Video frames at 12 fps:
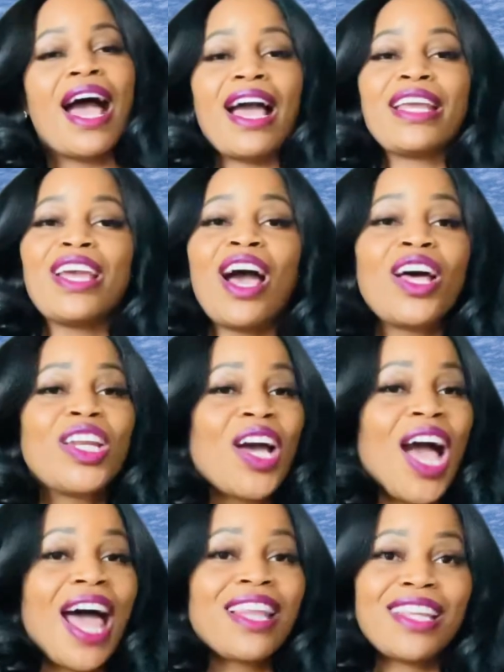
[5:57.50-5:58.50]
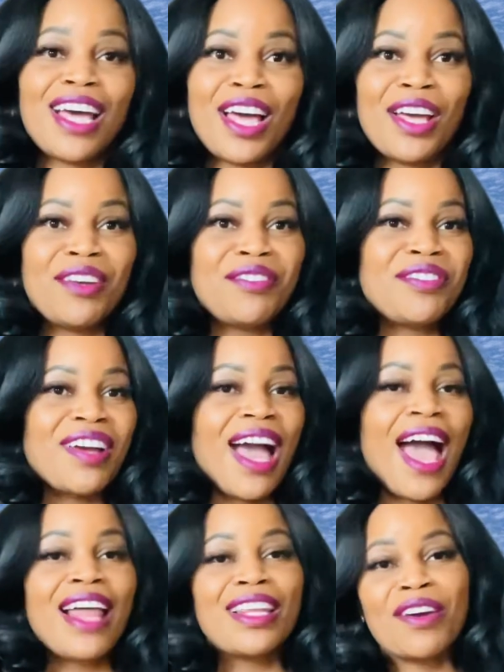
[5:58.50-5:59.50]
Y'all know I love
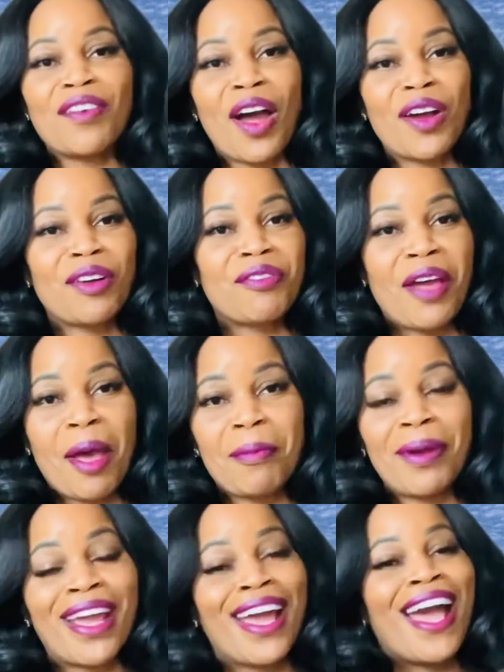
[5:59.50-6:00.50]
I love Ankara fabric.